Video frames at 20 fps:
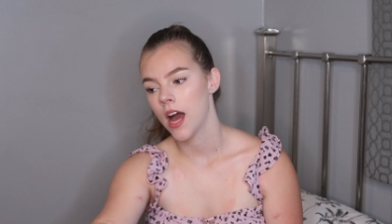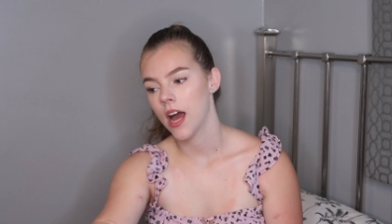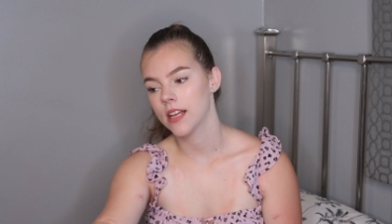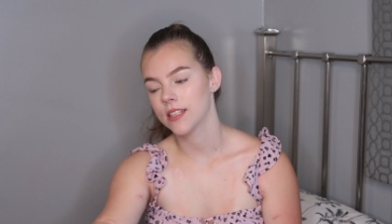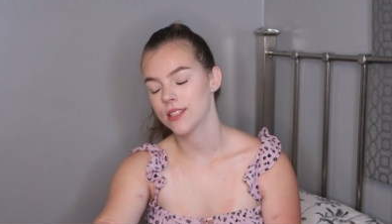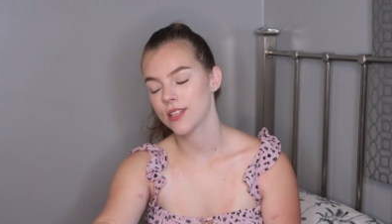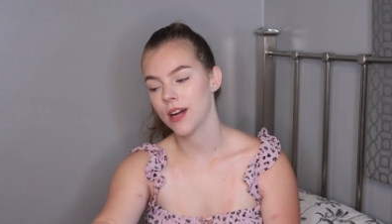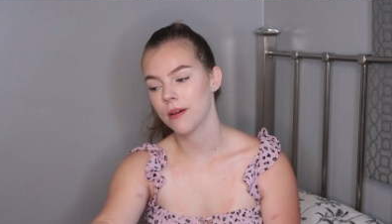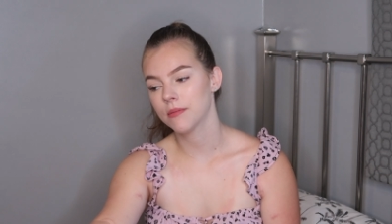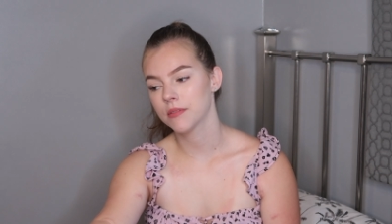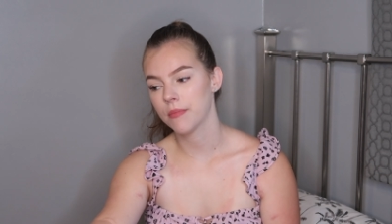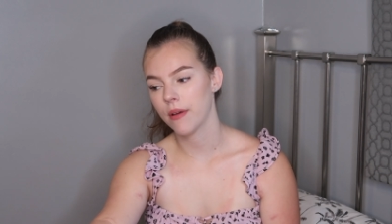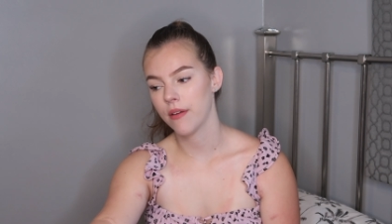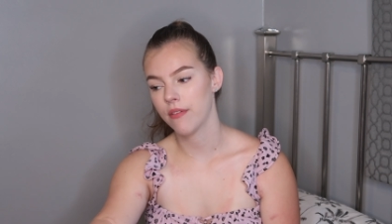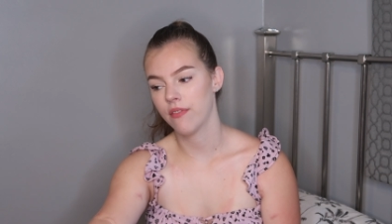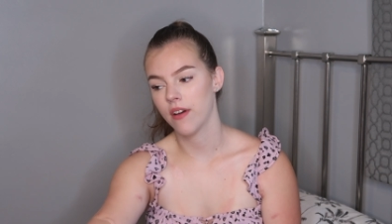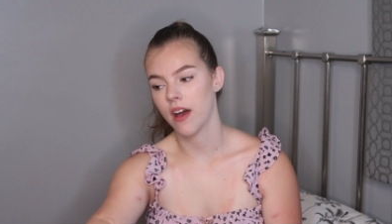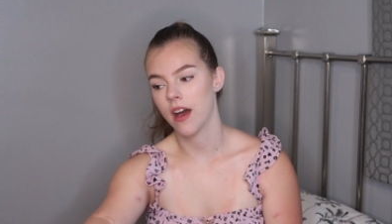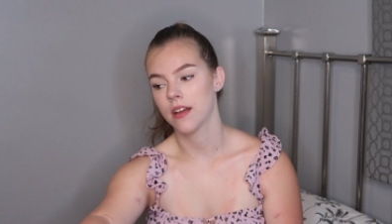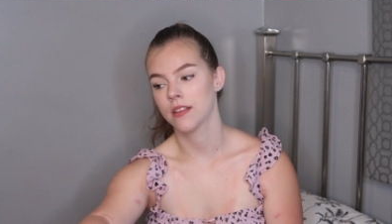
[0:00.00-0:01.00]
So that was my
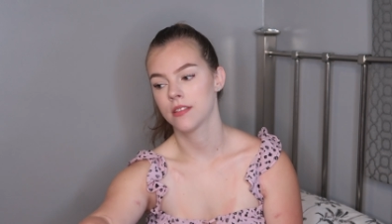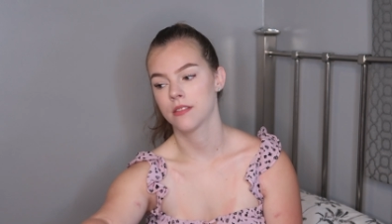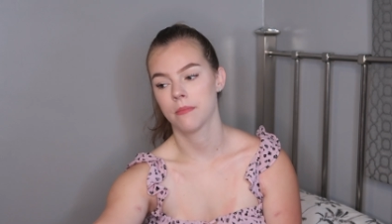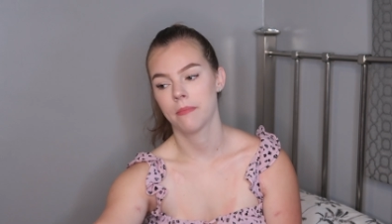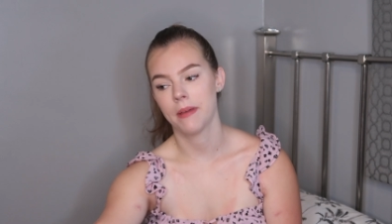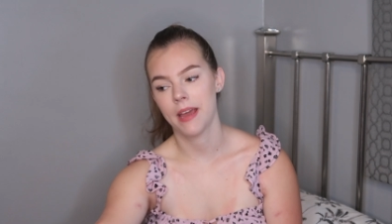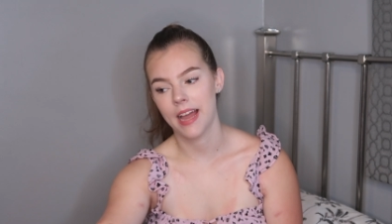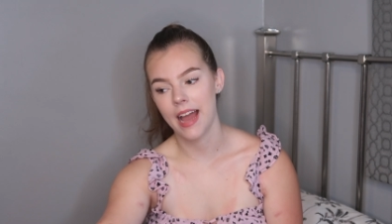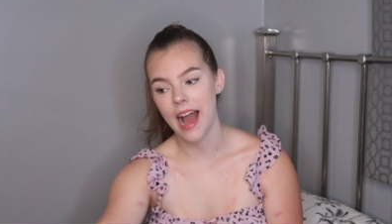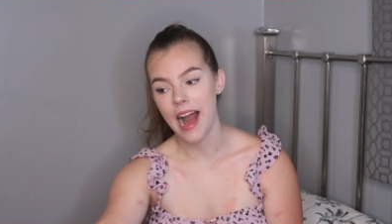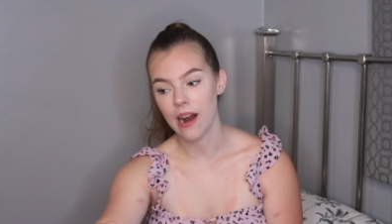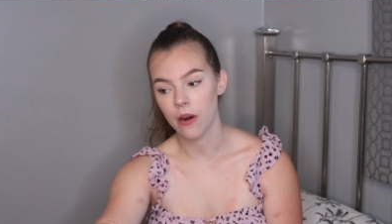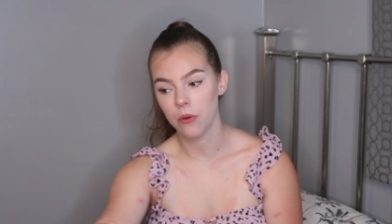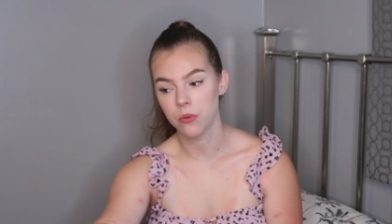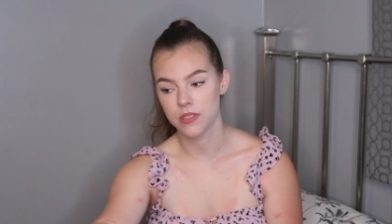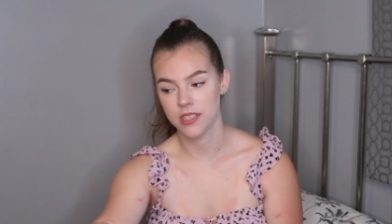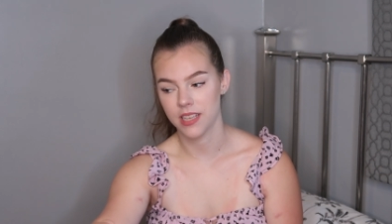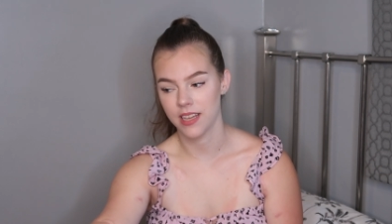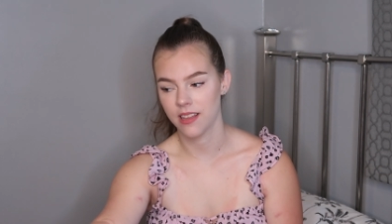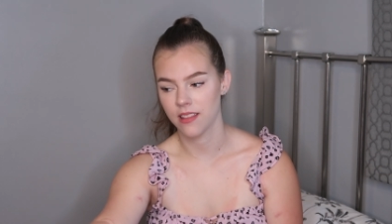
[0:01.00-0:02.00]
first big
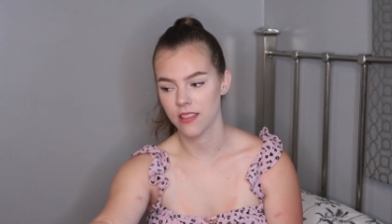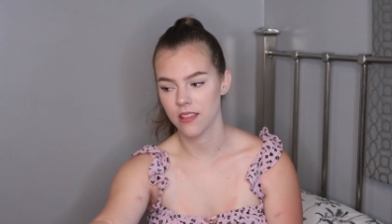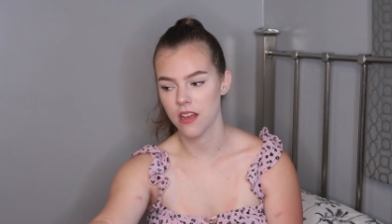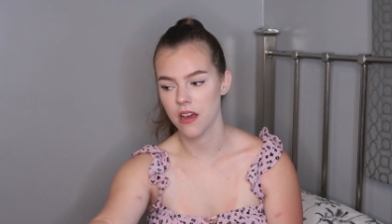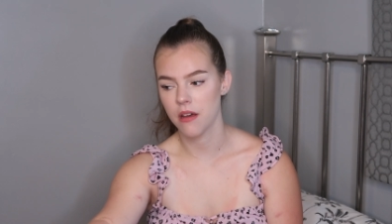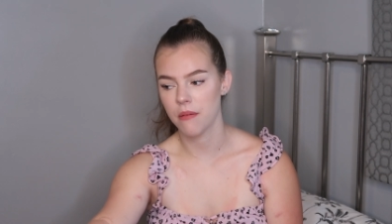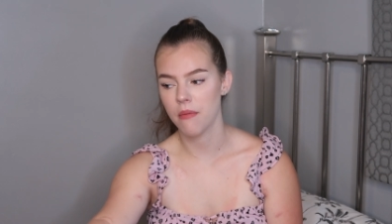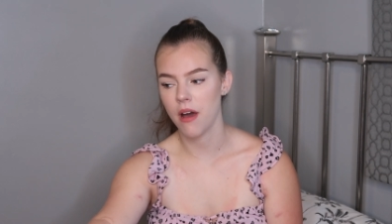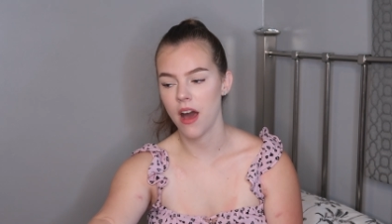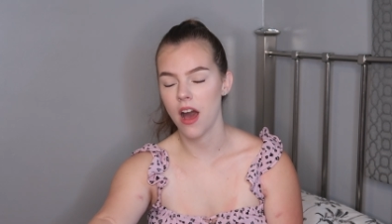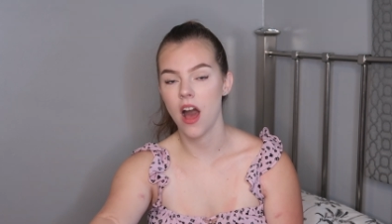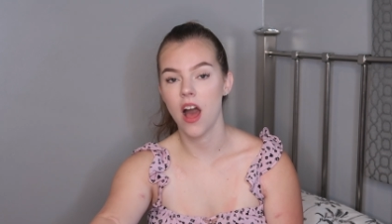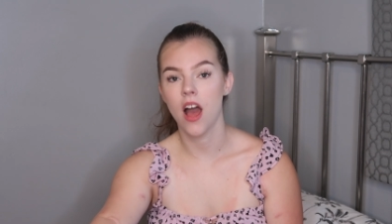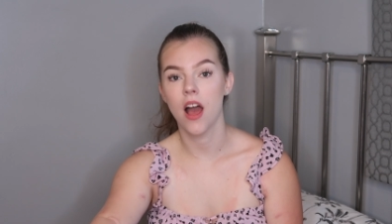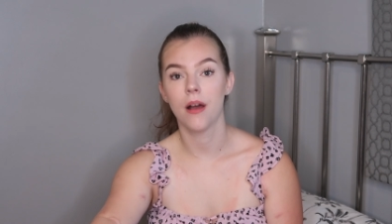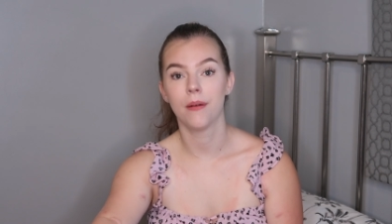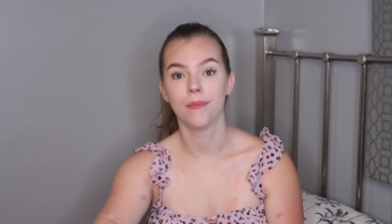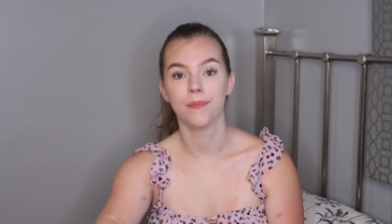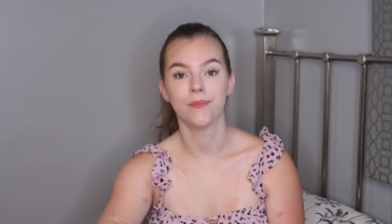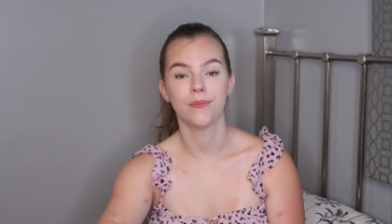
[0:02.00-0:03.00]
outing in them.
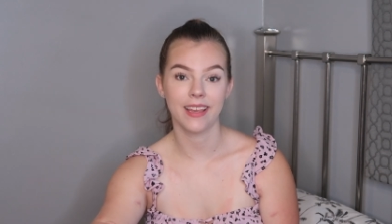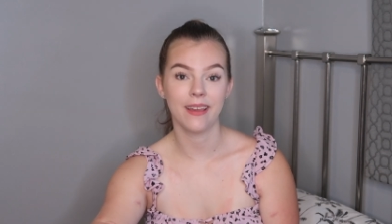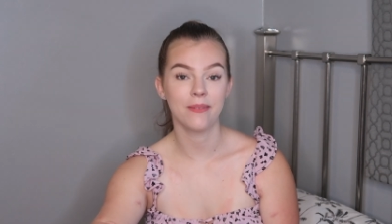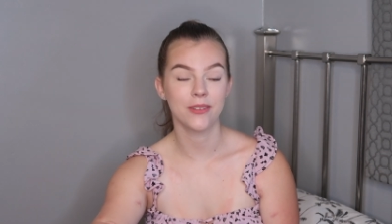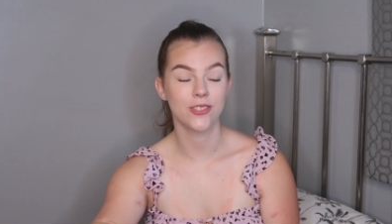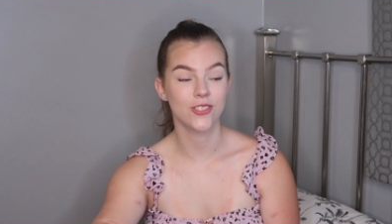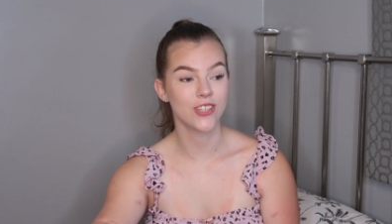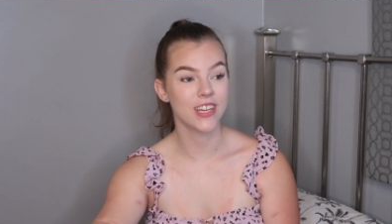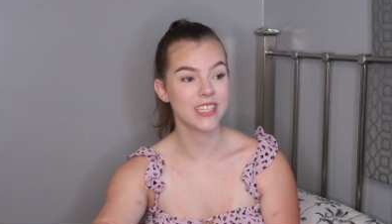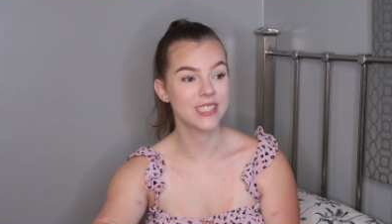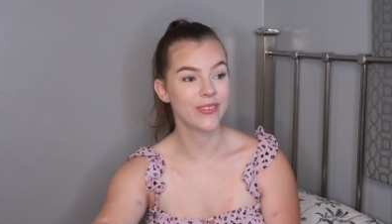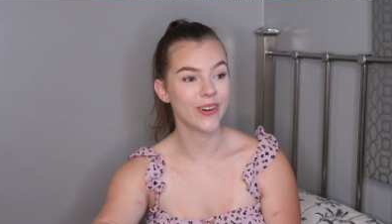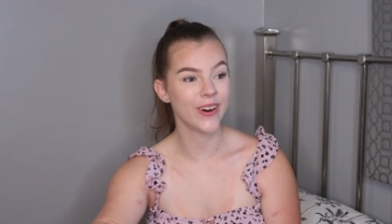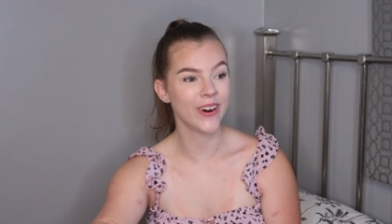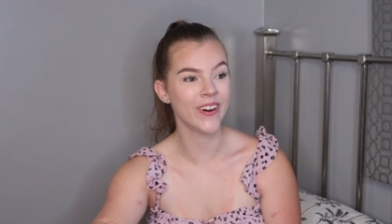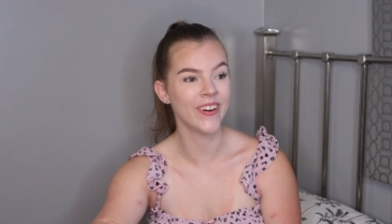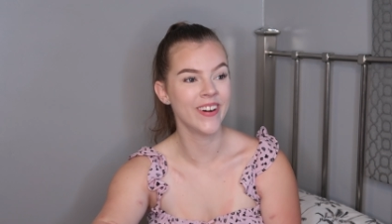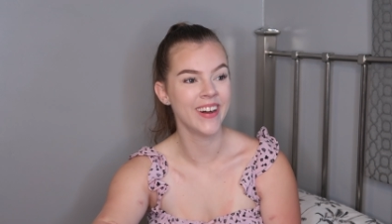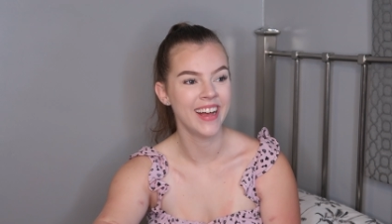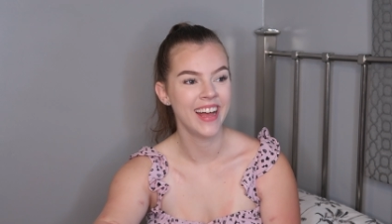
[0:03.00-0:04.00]
It was
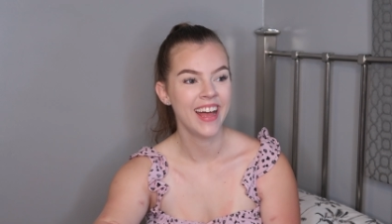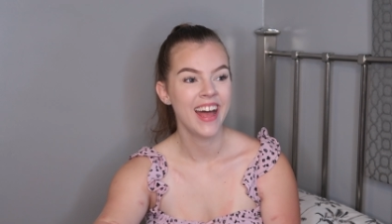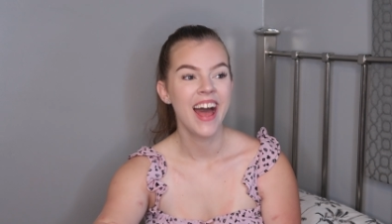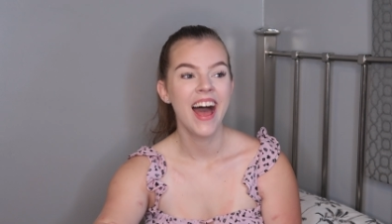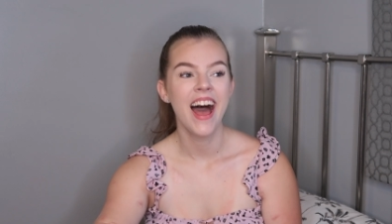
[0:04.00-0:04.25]
stressful,